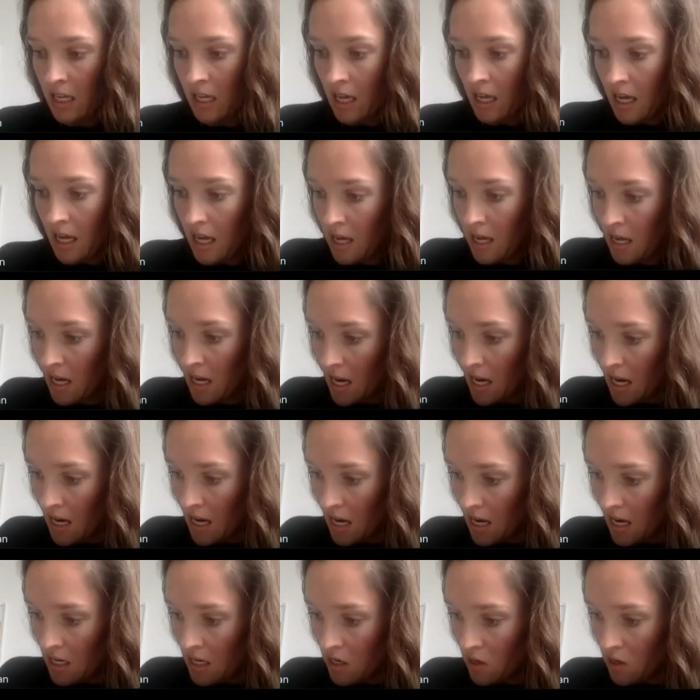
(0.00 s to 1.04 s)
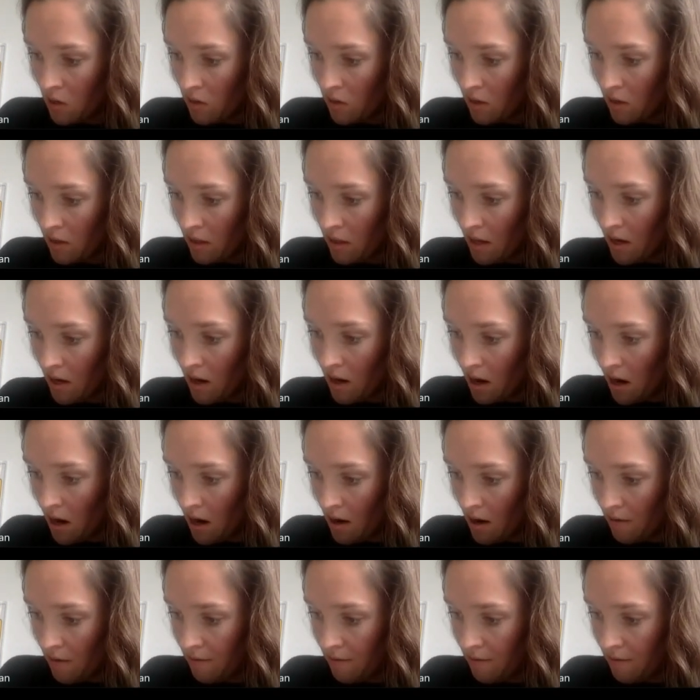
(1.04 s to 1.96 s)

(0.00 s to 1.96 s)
Okay, and I know that there are